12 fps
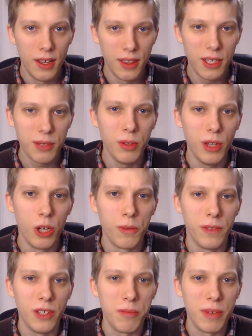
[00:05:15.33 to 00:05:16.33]
This will
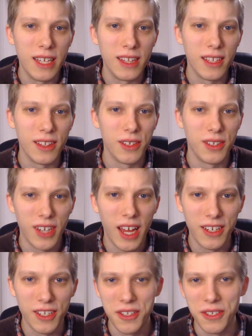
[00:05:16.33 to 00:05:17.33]
hopefully mean that the
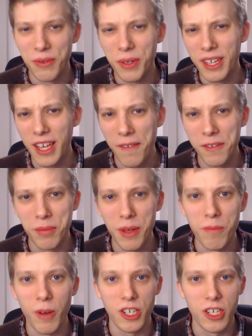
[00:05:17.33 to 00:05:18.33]
snake doesn't really have to be
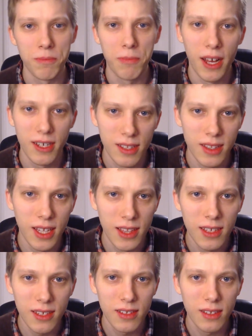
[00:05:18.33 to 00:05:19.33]
much smarter than
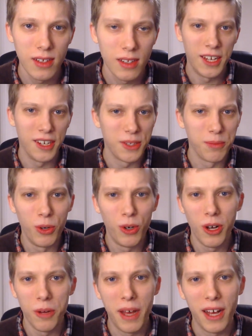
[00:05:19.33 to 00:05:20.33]
this, and it's
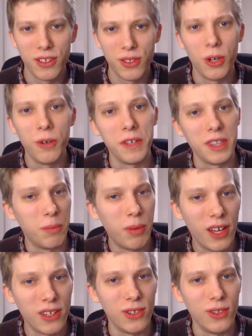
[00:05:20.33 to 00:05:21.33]
more about solving the
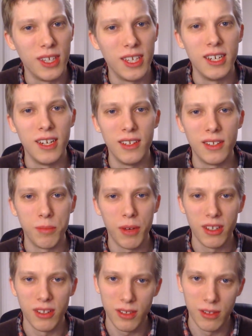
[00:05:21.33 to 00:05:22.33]
puzzle than it is
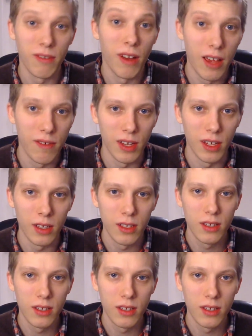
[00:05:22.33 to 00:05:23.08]
about surviving.